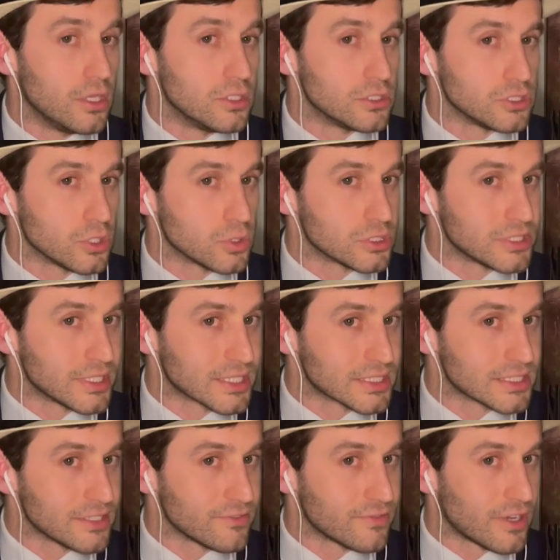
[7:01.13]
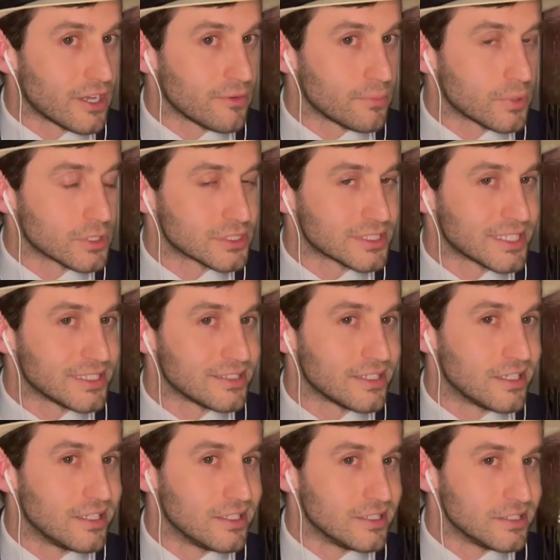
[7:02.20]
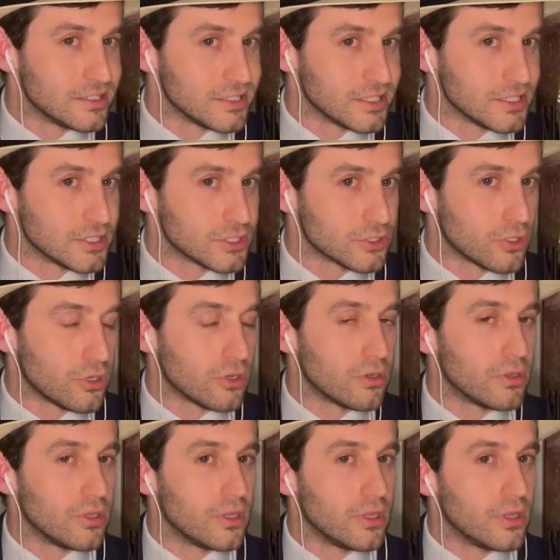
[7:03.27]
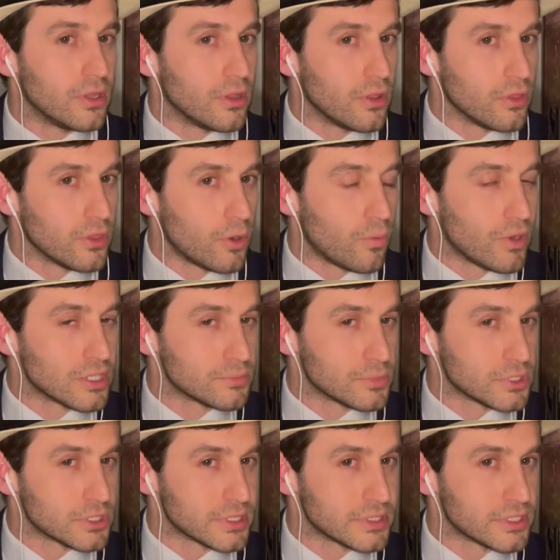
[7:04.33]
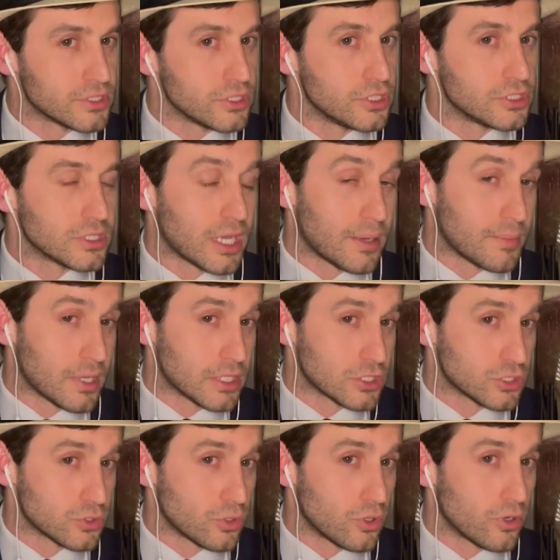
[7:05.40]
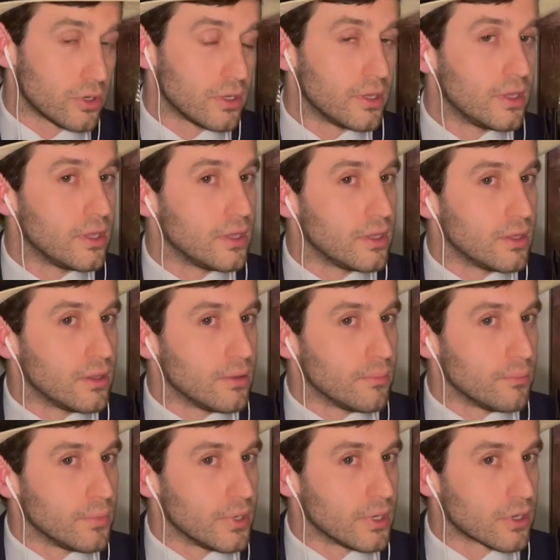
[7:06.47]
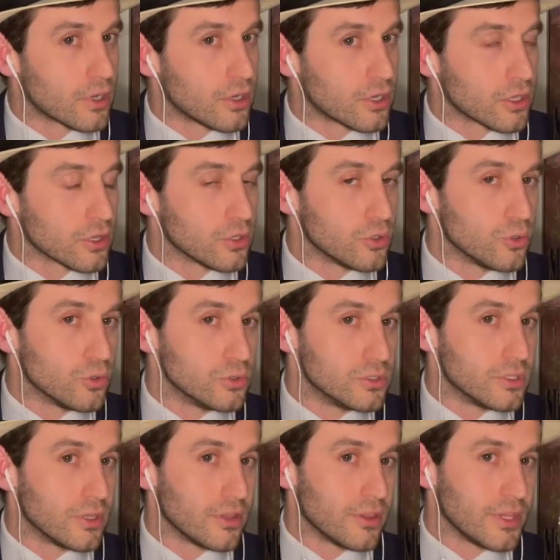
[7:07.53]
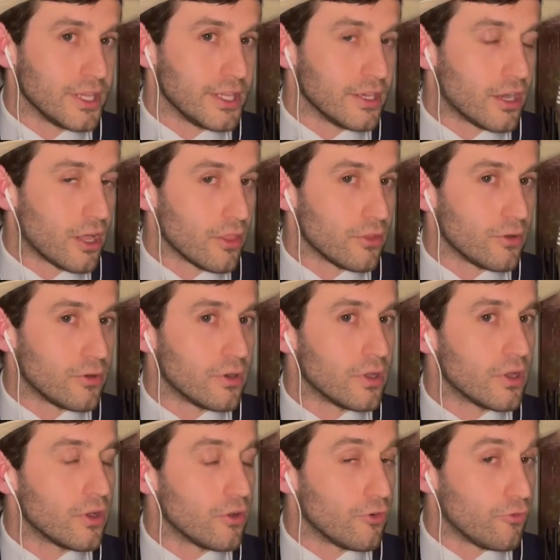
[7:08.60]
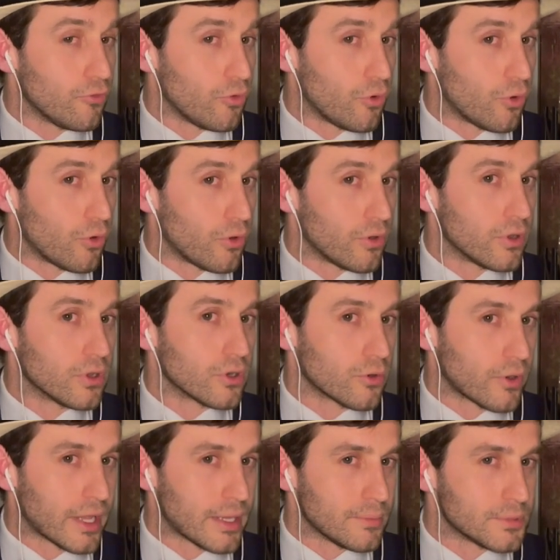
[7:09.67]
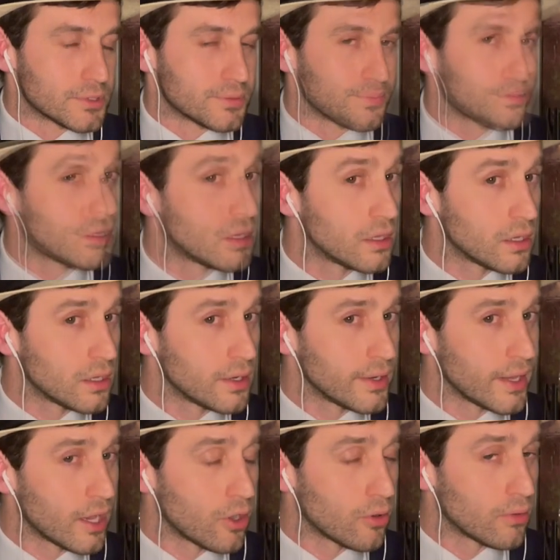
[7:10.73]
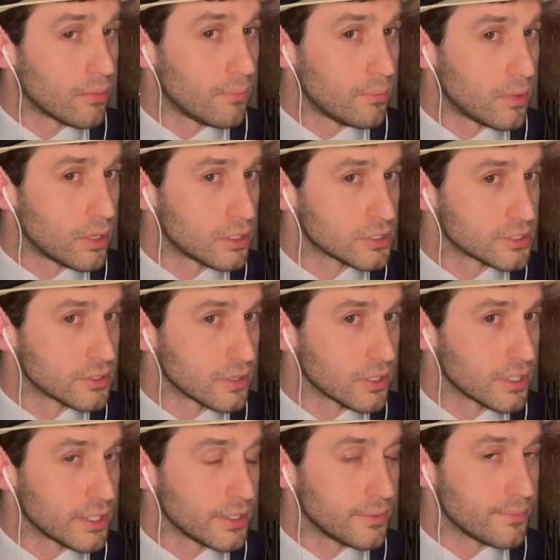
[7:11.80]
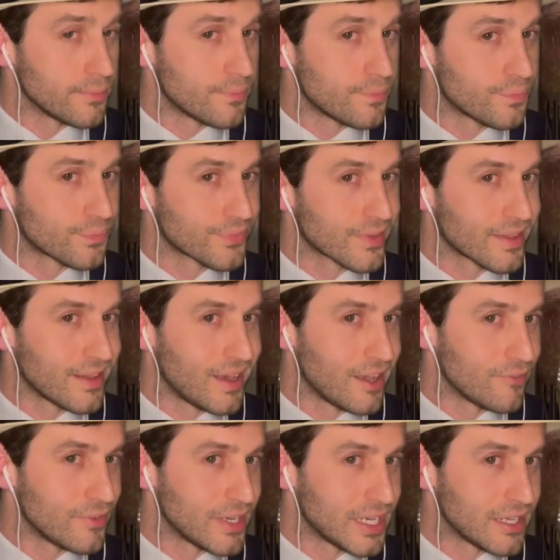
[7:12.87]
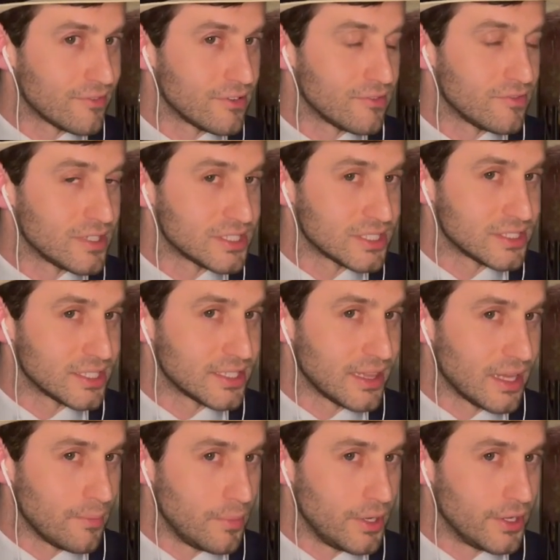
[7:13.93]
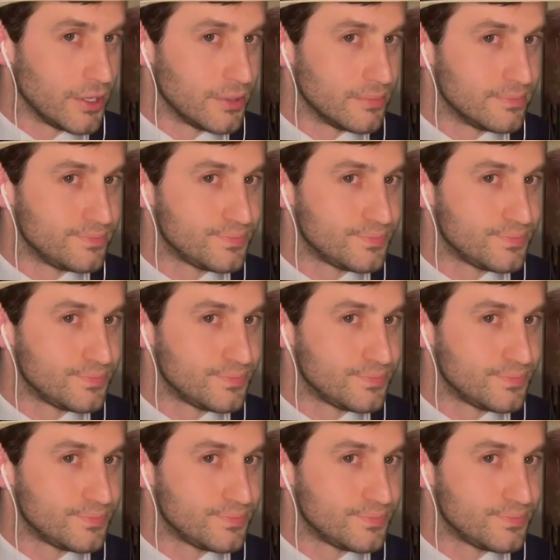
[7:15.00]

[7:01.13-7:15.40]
So 65% Cinsaut, the rest percentages I'm not sure, but conclude the other 4 grapes. Now, personally, I've never visited Lebanon.